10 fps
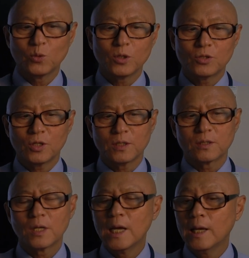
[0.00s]
which
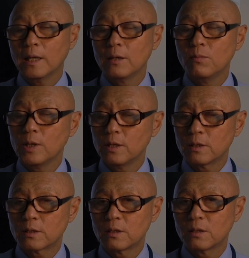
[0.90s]
is
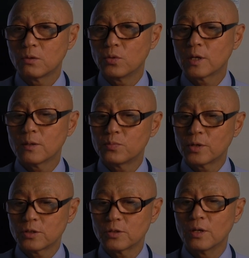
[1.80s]
immediate
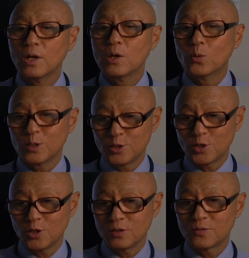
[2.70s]
recompression,
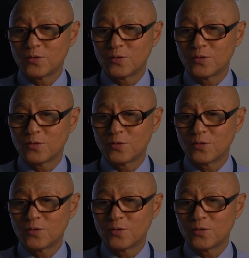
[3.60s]
which is